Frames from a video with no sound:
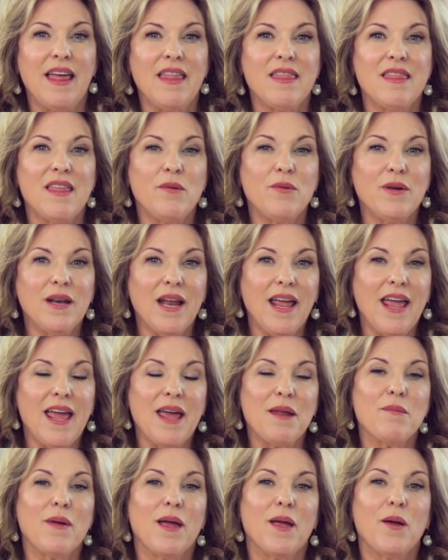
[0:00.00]
And then when I
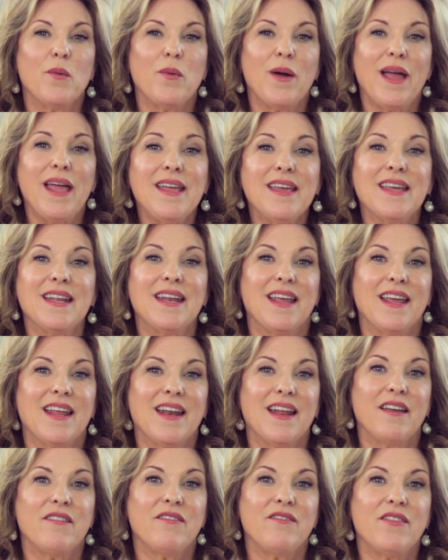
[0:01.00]
had my awakening
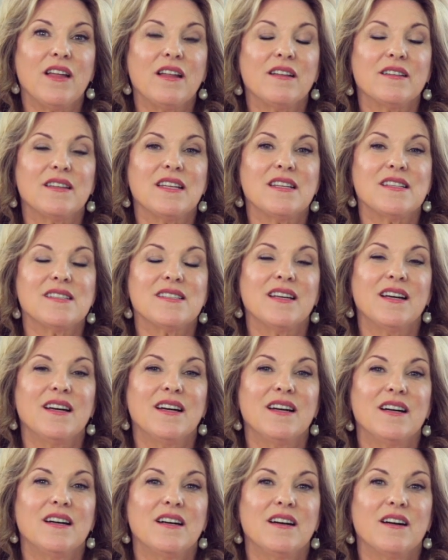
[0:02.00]
and I felt this
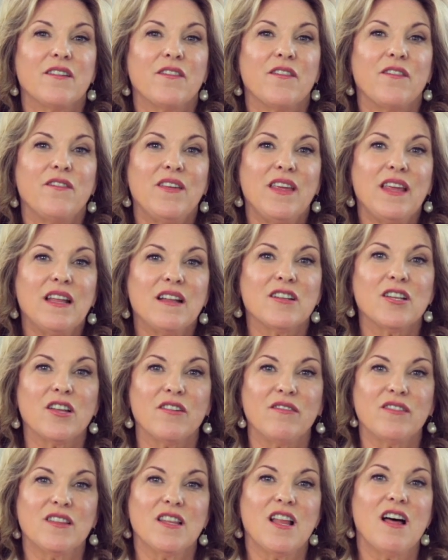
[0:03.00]
field
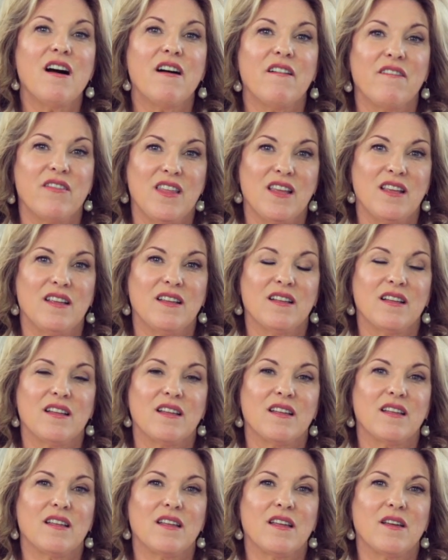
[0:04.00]
of love, that
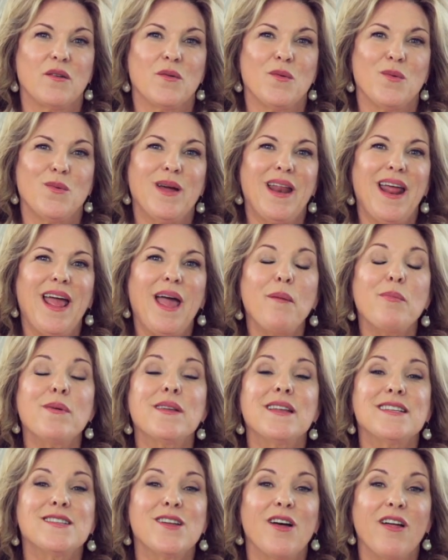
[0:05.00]
what
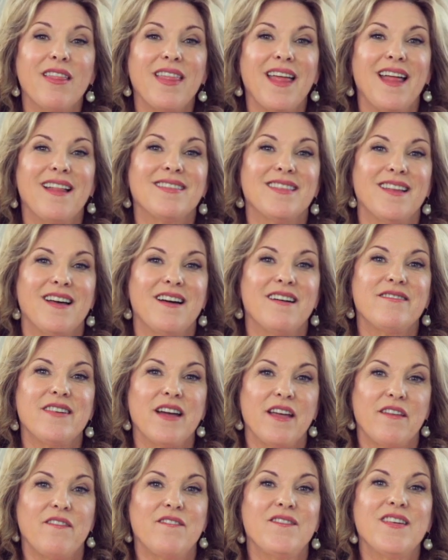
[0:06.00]
happened is all that love
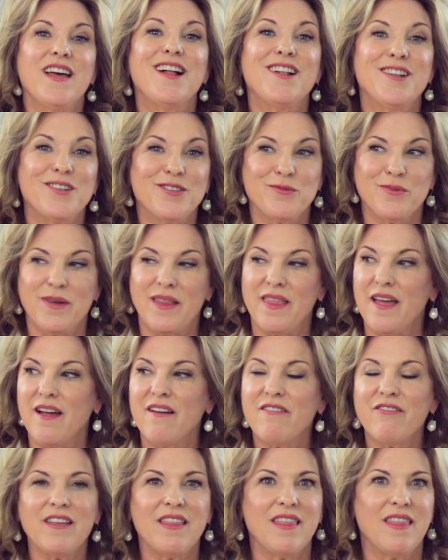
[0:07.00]
I felt with
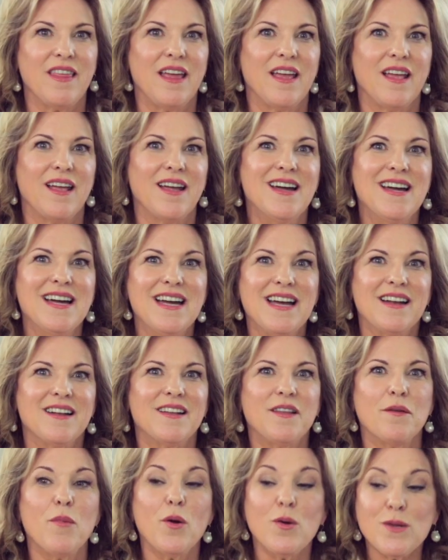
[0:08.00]
everything,
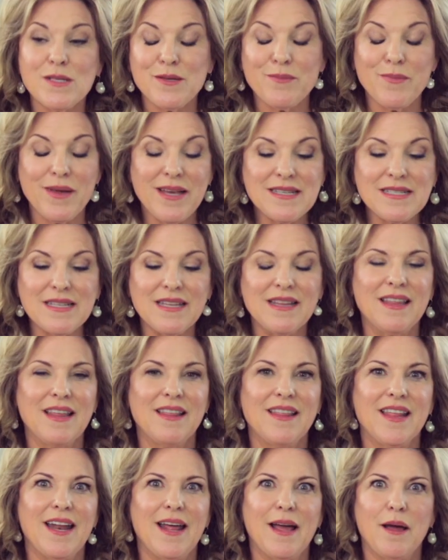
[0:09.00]
the most amazing
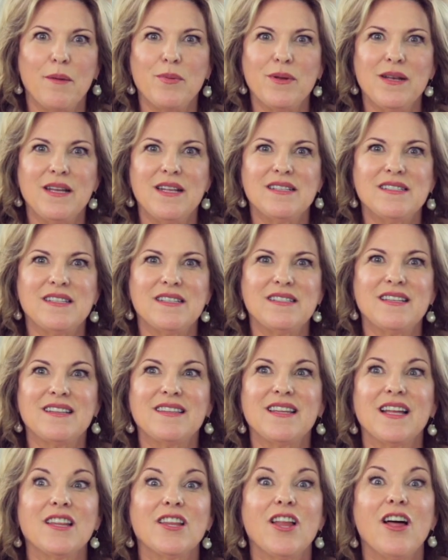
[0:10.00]
thing that happened is, is
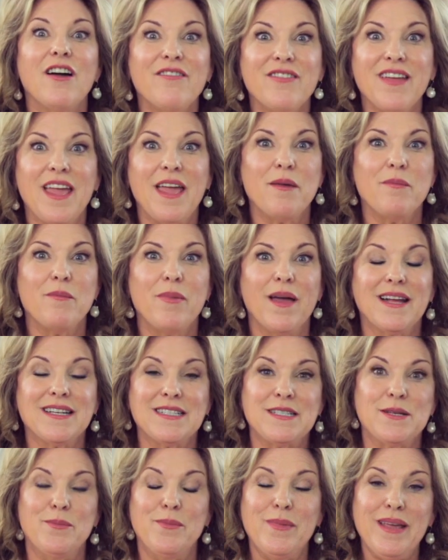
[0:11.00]
that the love came
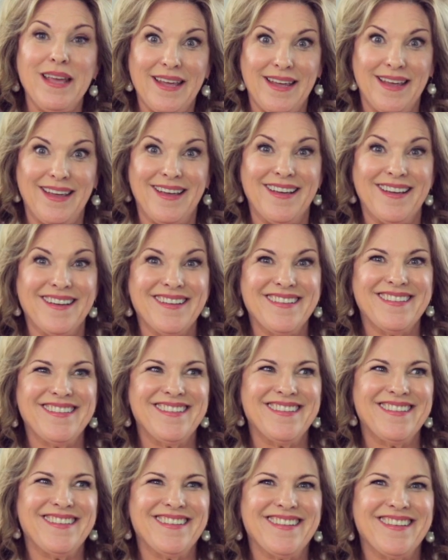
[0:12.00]
back to me.
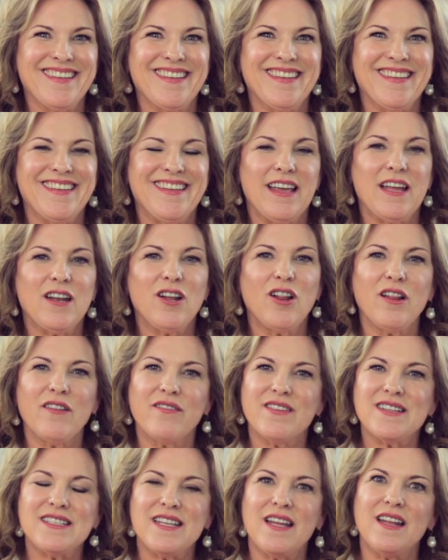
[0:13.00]
And all
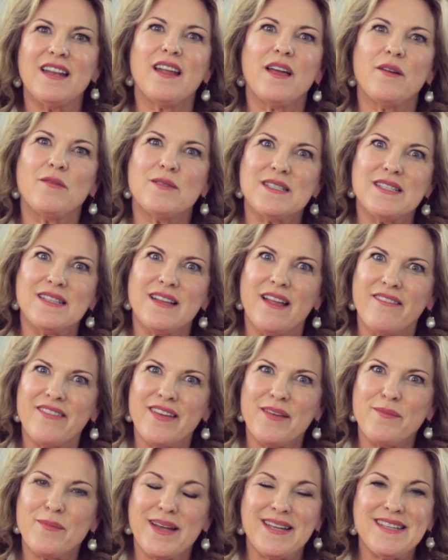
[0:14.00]
of a sudden I was
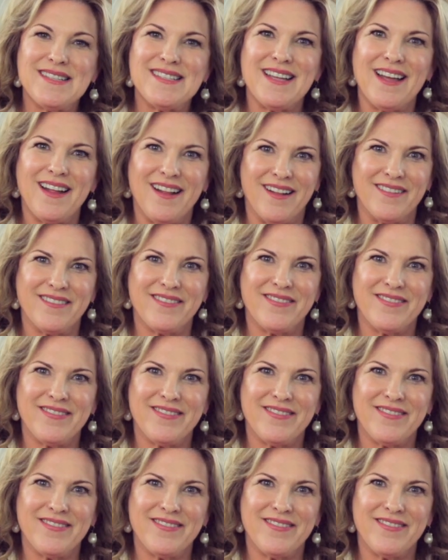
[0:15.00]
loving myself.